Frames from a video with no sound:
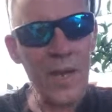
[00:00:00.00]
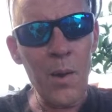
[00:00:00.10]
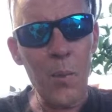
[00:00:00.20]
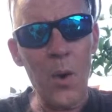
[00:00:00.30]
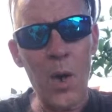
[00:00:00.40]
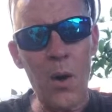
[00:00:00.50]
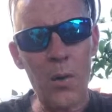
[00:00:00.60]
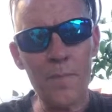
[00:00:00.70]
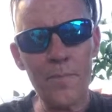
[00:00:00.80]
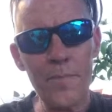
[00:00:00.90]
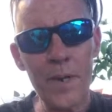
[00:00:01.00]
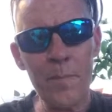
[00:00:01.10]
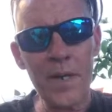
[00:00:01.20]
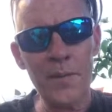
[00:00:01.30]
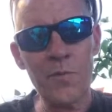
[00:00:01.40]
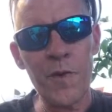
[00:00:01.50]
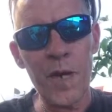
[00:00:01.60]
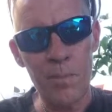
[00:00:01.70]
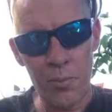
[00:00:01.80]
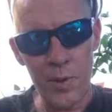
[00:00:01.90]
It won't hold. It becomes
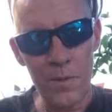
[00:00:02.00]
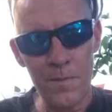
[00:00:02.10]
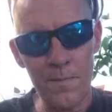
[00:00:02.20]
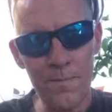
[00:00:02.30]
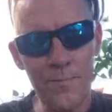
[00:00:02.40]
very brittle.